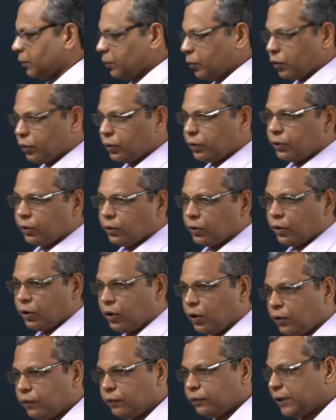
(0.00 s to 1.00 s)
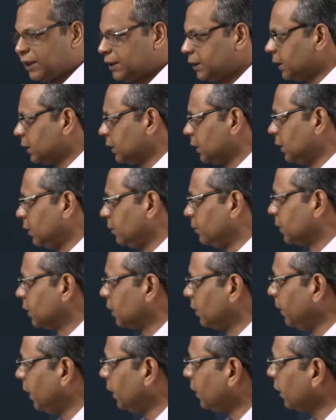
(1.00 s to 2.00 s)
mode of the system,
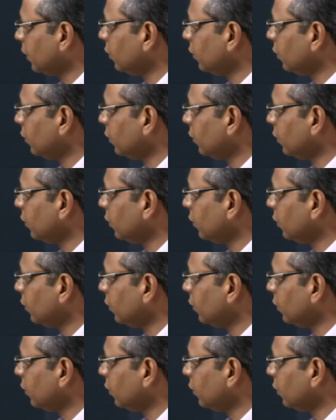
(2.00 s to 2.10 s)
symmetric